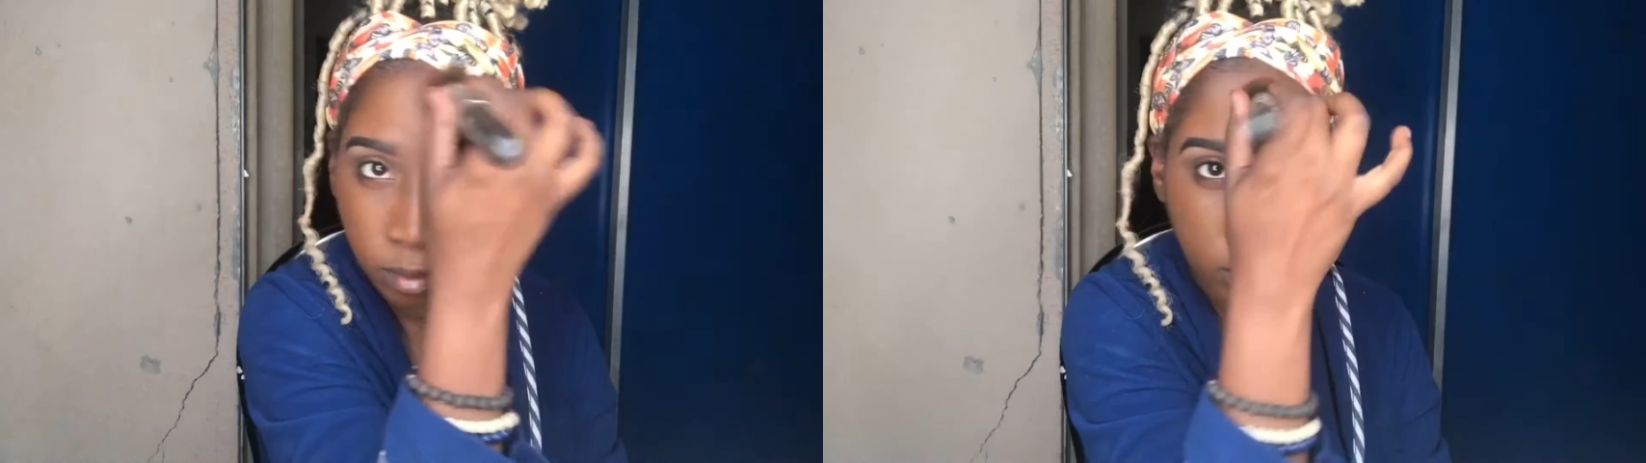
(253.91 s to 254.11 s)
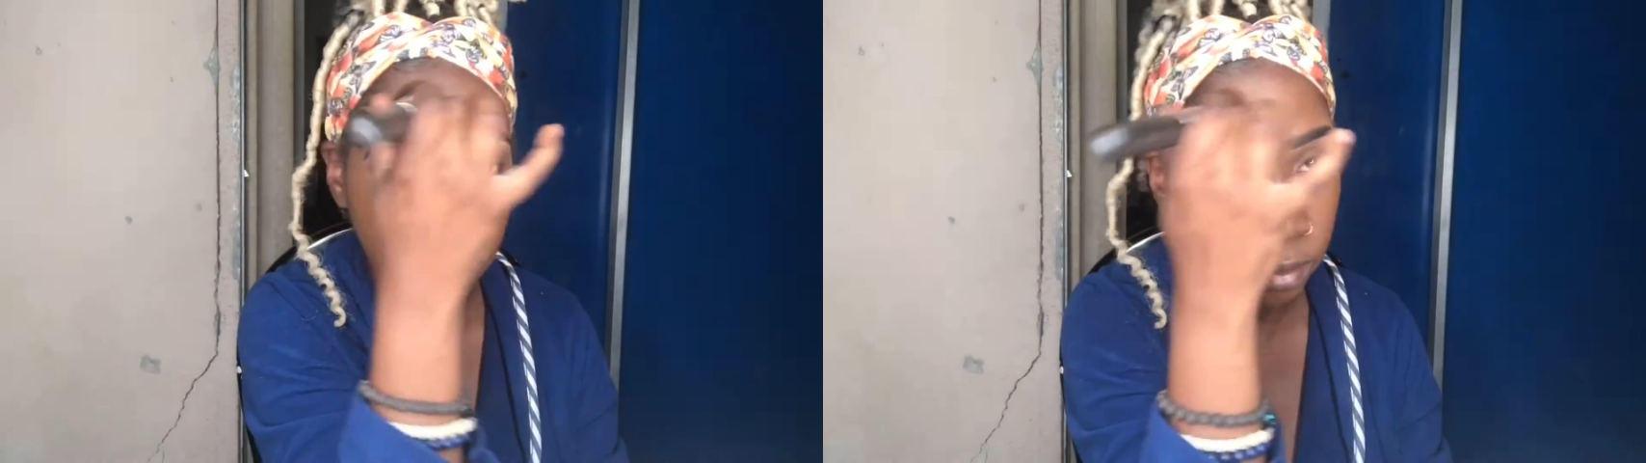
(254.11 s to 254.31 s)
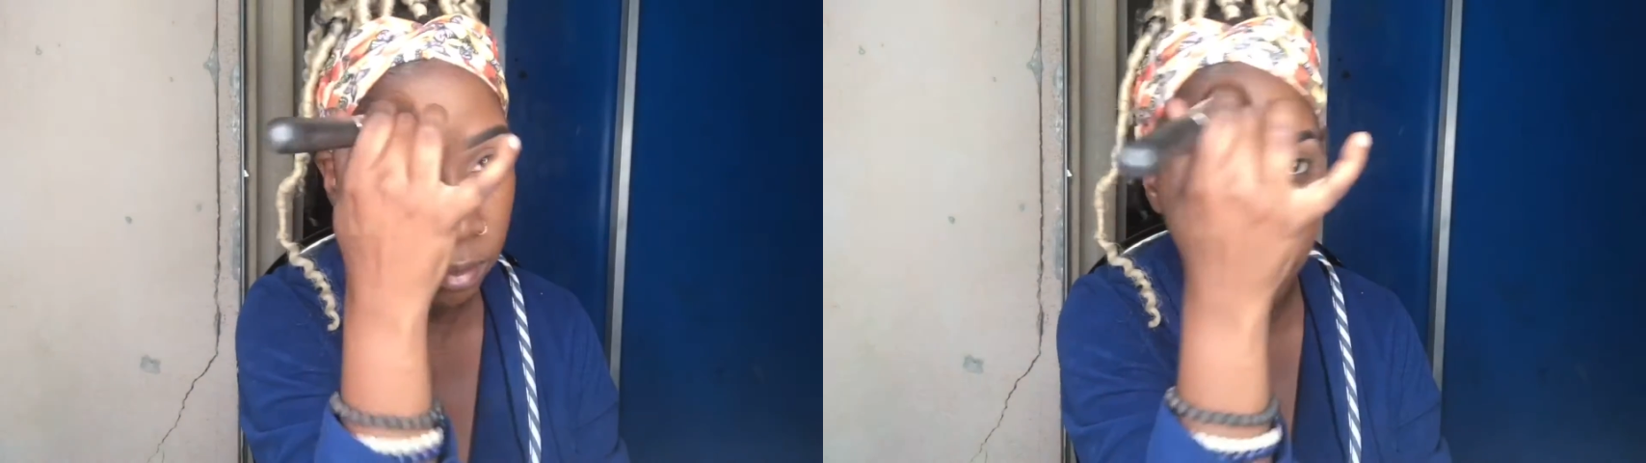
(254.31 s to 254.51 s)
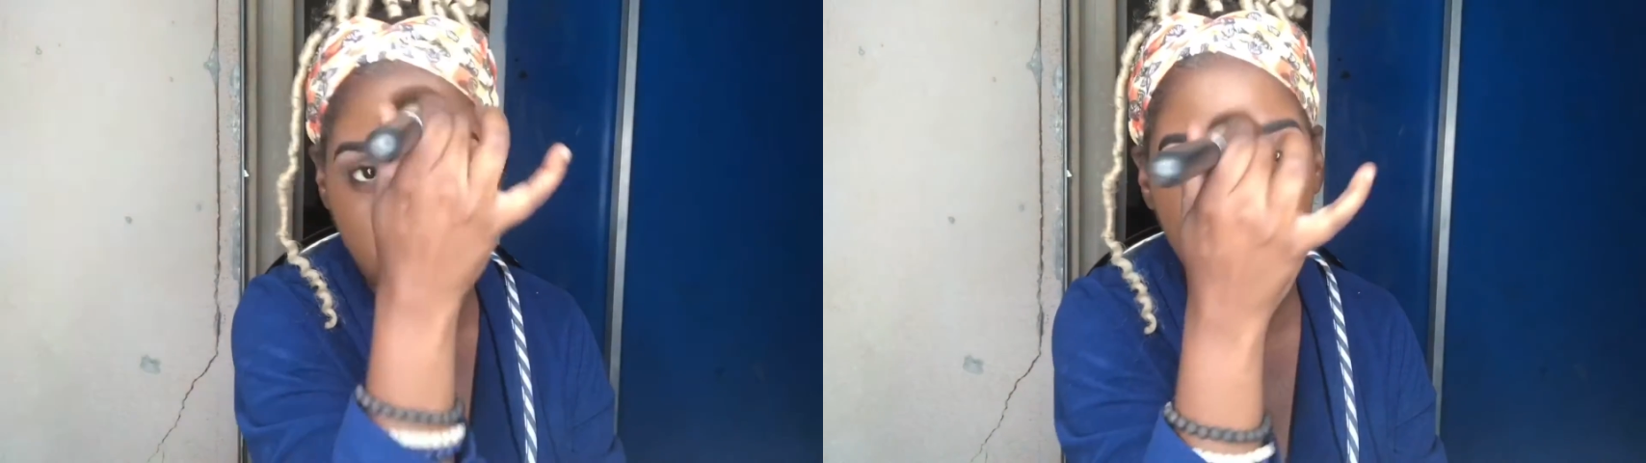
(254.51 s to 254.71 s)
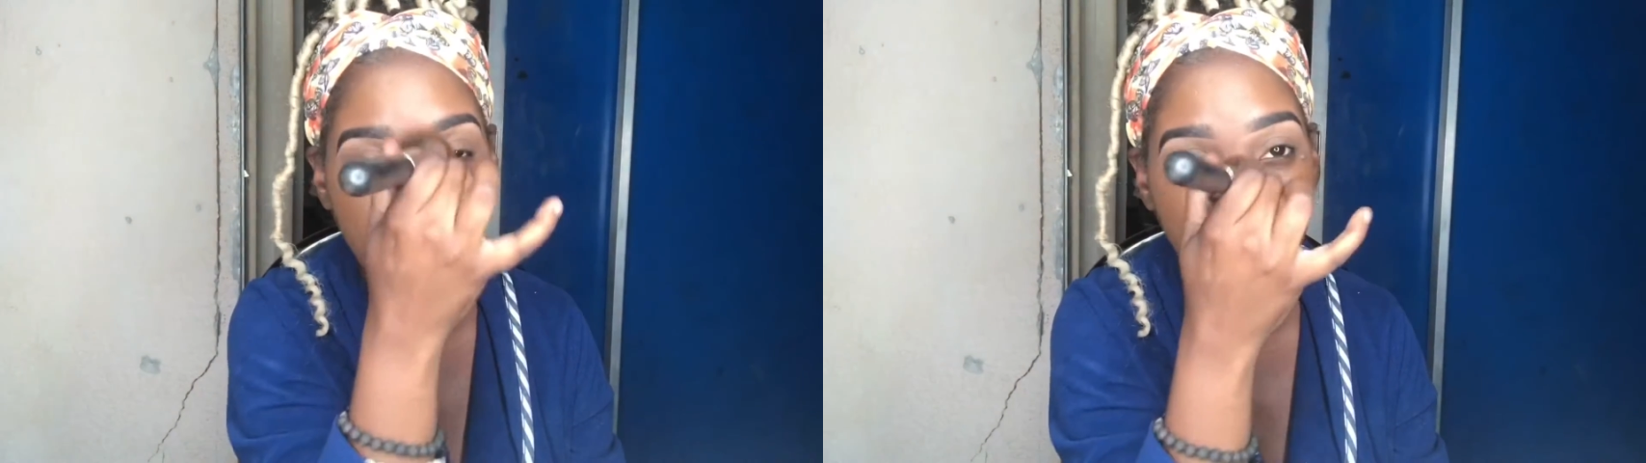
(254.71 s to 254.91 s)
because I
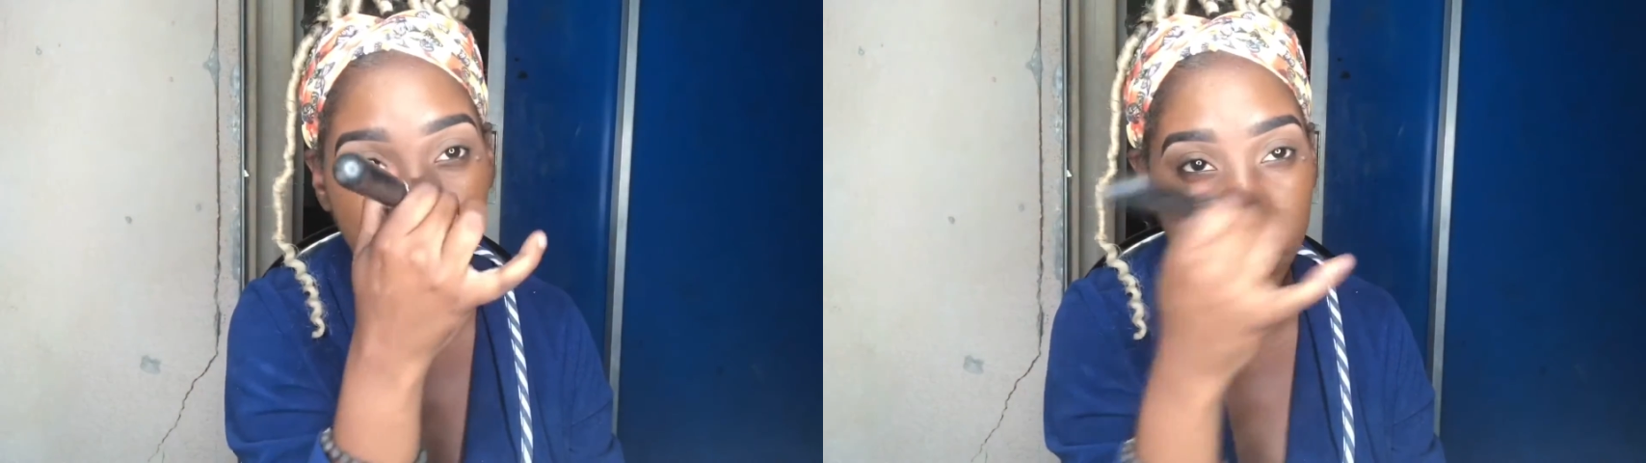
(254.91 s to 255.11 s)
like more of an